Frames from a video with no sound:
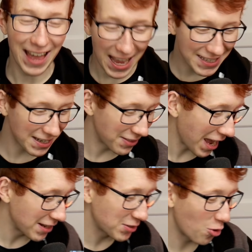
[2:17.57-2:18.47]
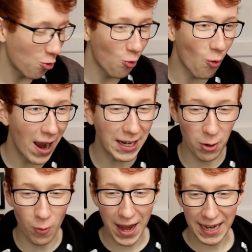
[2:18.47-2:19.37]
That is, that is quite
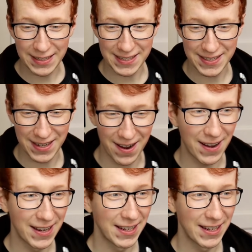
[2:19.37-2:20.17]
a way to start.